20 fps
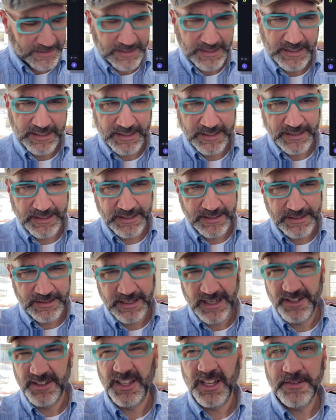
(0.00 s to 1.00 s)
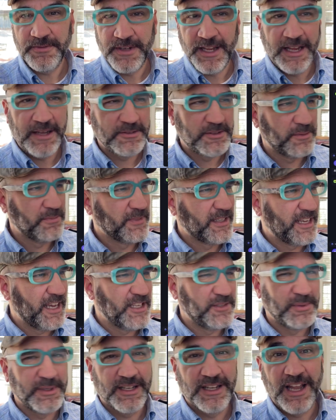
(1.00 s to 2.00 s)
And I'd love to have some
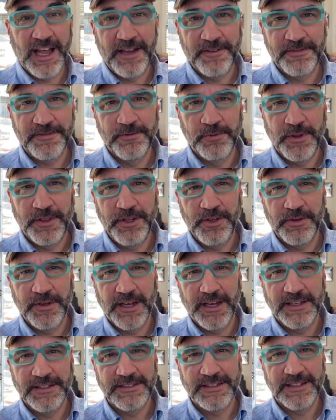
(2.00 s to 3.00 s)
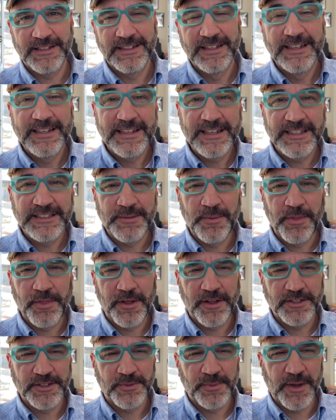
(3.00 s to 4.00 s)
engagement live with you guys to get some
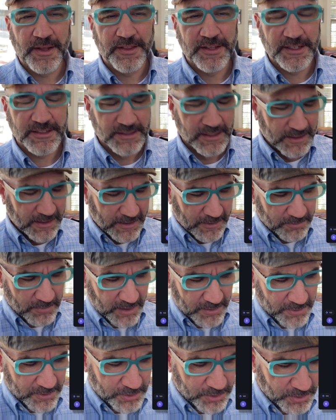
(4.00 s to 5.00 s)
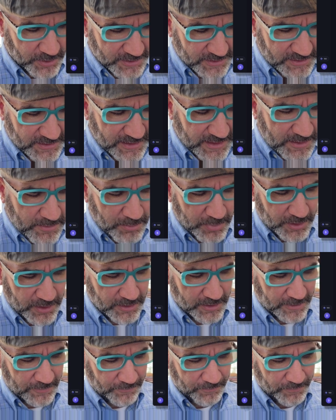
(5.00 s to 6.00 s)
thoughts around this. But I'm going to do a steampunk